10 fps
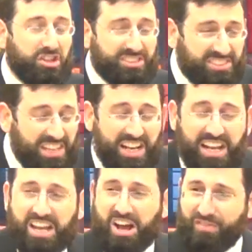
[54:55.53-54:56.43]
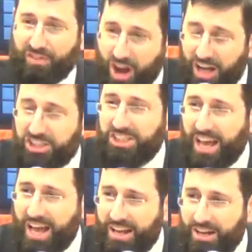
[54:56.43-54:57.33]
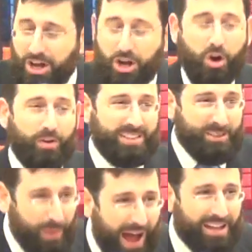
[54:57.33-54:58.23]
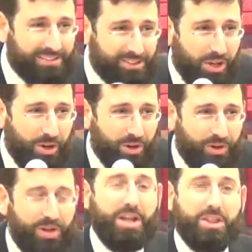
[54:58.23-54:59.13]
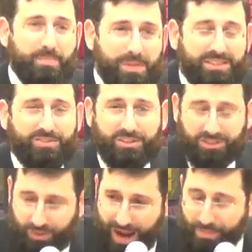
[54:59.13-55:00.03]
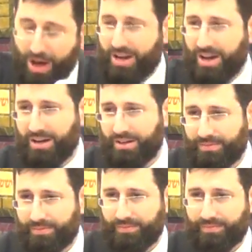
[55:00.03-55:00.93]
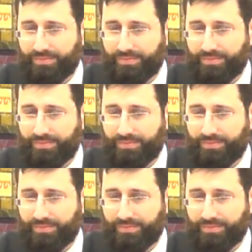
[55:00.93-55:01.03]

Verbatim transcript: The city of Goshen corresponds to the mitzvahs d'Rabbanan.